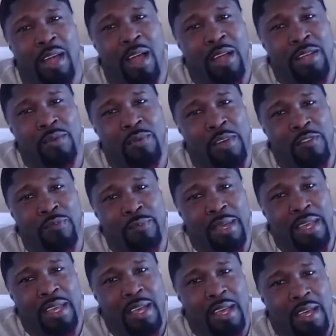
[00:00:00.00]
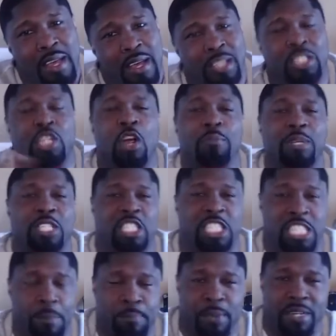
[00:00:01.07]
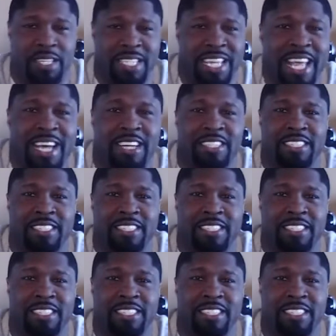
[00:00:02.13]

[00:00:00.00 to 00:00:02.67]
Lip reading: Are you with me? A German Shepherd. Yeah.